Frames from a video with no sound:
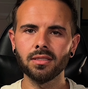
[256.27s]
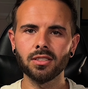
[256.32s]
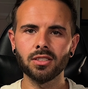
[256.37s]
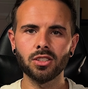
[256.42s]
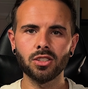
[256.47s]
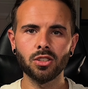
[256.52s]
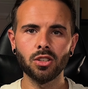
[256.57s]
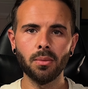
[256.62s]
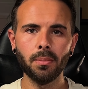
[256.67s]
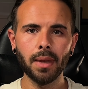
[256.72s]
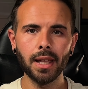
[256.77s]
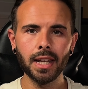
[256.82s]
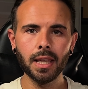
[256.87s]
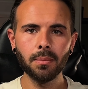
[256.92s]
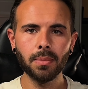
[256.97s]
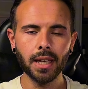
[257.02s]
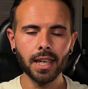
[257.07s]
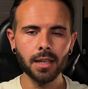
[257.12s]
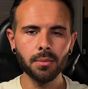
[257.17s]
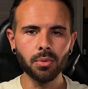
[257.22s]
To many
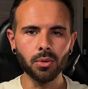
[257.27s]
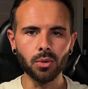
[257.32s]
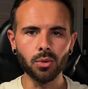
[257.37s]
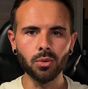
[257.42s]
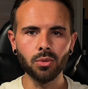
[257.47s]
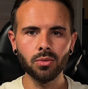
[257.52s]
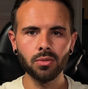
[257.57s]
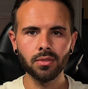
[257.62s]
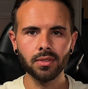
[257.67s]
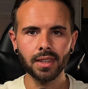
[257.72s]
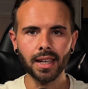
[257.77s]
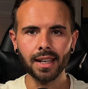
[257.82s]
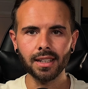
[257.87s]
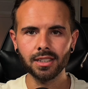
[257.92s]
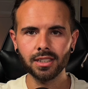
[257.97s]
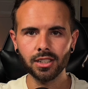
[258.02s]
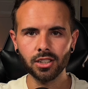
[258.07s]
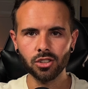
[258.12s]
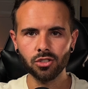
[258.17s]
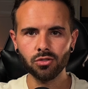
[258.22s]
people, that's
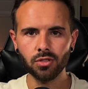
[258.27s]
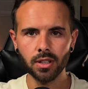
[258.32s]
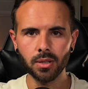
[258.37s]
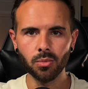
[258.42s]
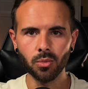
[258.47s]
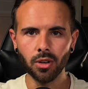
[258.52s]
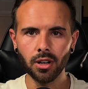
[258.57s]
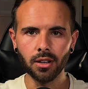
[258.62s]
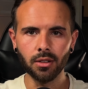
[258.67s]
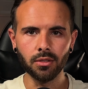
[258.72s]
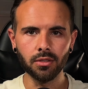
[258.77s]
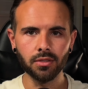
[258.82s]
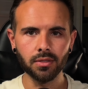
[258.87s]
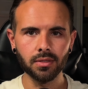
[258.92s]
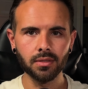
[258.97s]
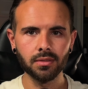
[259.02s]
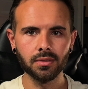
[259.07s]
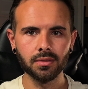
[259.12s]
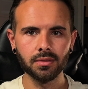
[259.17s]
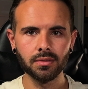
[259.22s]
extreme wealth,
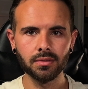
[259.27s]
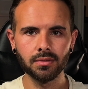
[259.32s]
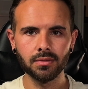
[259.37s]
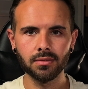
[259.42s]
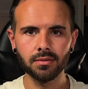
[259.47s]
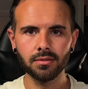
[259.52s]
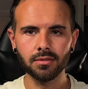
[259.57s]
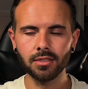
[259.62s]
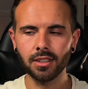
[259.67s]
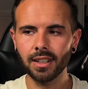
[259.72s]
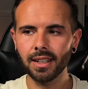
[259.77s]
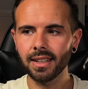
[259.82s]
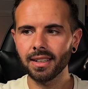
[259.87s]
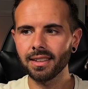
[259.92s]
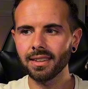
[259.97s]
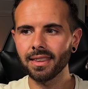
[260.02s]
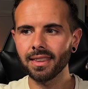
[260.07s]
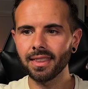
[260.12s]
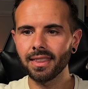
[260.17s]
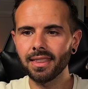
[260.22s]
right?
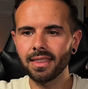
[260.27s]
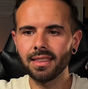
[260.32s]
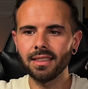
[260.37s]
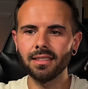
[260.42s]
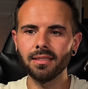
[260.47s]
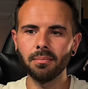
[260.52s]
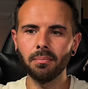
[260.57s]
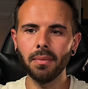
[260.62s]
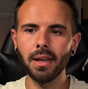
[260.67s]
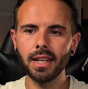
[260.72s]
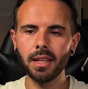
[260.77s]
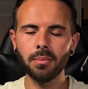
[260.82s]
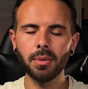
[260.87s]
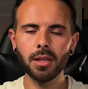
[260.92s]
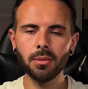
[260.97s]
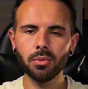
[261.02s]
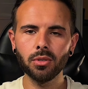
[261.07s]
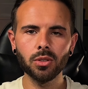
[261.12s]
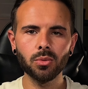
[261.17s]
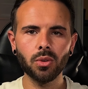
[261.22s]
Many
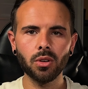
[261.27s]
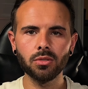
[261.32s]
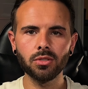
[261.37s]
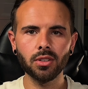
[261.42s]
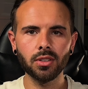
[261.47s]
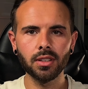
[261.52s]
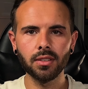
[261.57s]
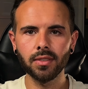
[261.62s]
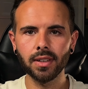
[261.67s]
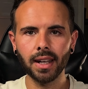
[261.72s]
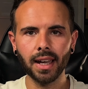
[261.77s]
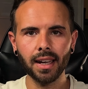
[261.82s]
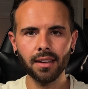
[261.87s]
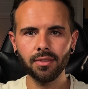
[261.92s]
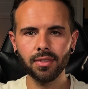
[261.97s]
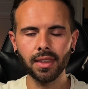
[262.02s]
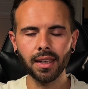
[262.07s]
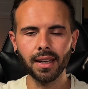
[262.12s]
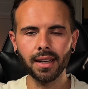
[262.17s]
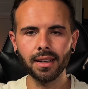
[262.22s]
people in the world don't even have
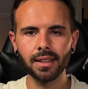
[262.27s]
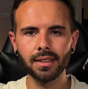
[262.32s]
that.